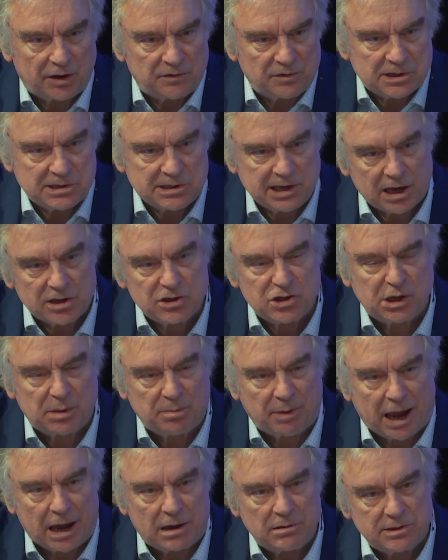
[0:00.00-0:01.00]
of discussion
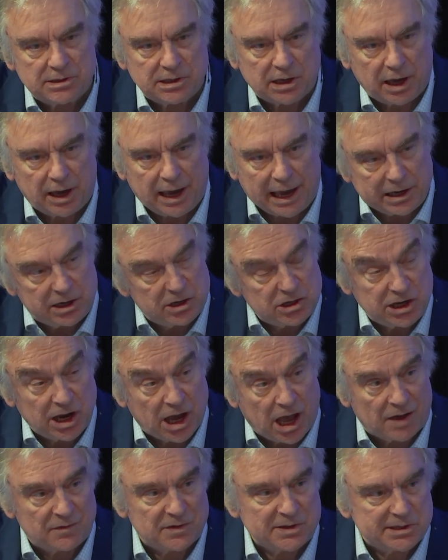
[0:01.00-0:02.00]
about energy
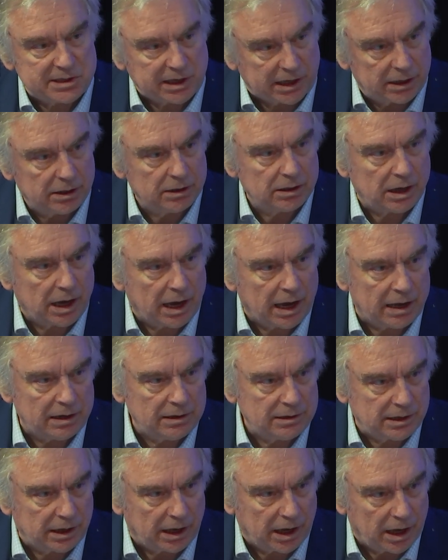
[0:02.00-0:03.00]
harvesting
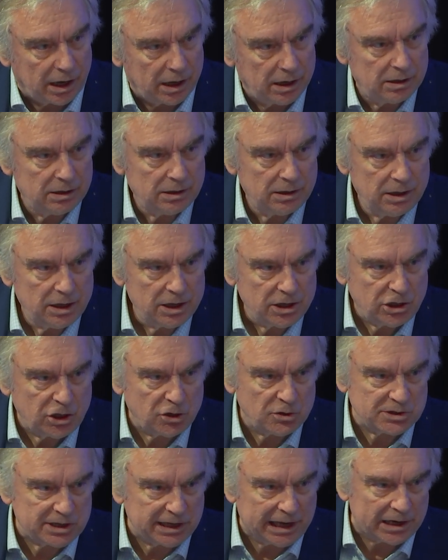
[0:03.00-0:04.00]
and
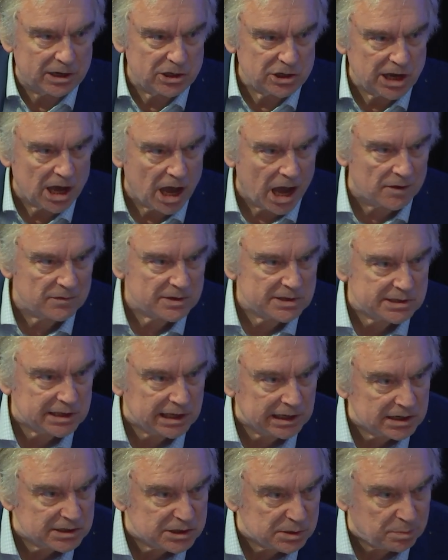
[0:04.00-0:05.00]
using energy
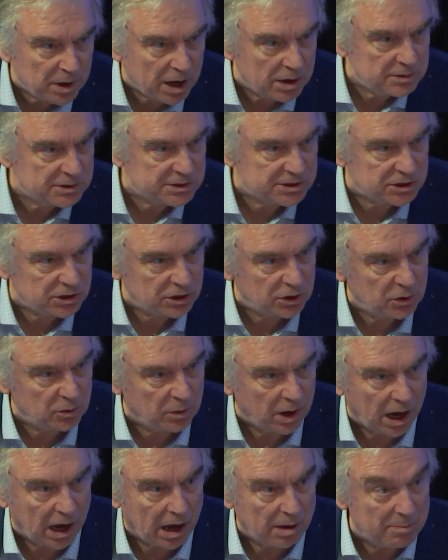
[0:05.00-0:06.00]
harvesting as opposed
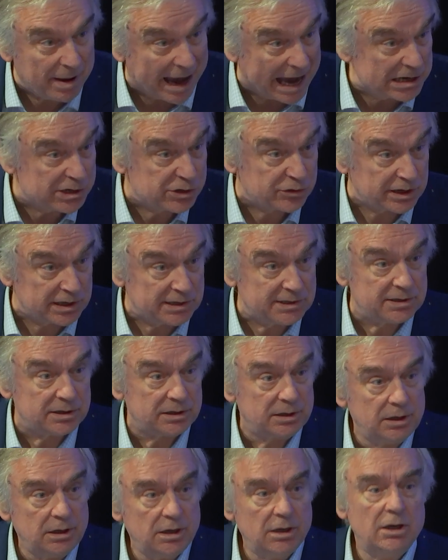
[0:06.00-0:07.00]
to batteries.
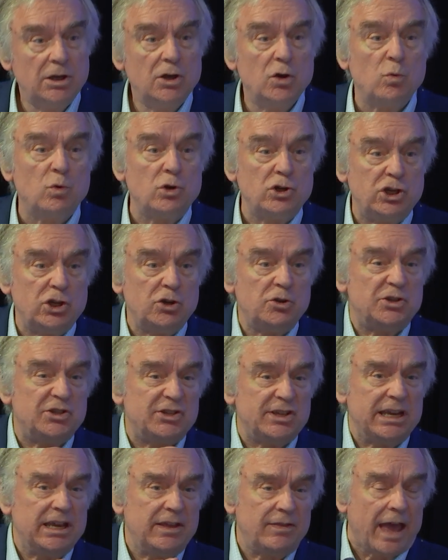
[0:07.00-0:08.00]
Would you
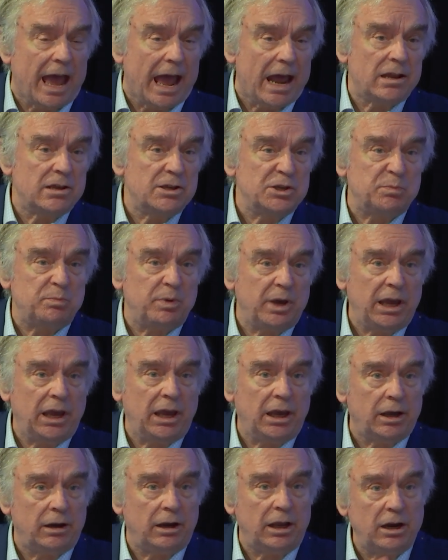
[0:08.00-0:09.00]
see that as
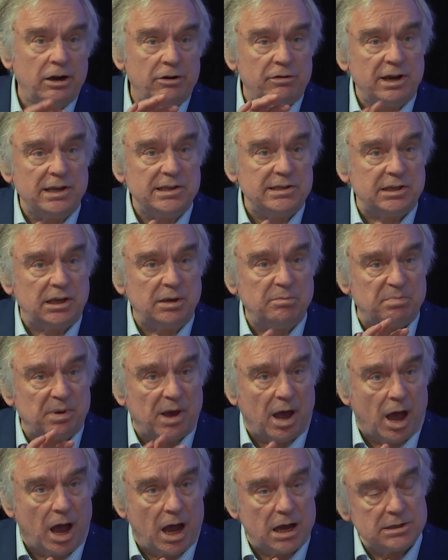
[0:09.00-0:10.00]
being an increasing
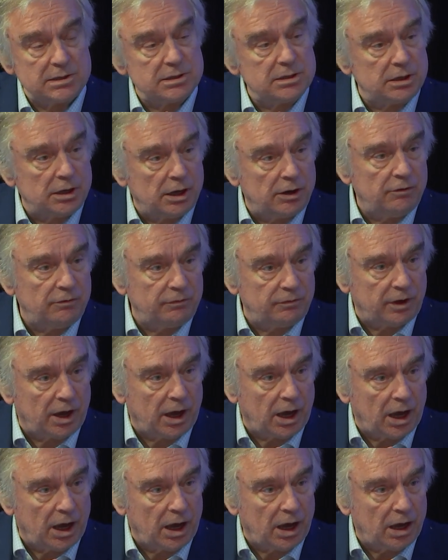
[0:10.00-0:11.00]
part of
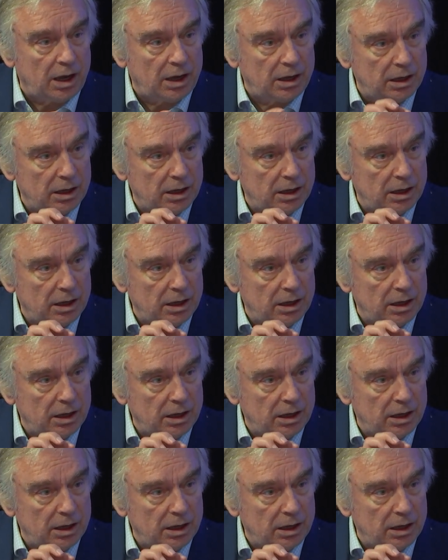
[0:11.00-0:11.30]
the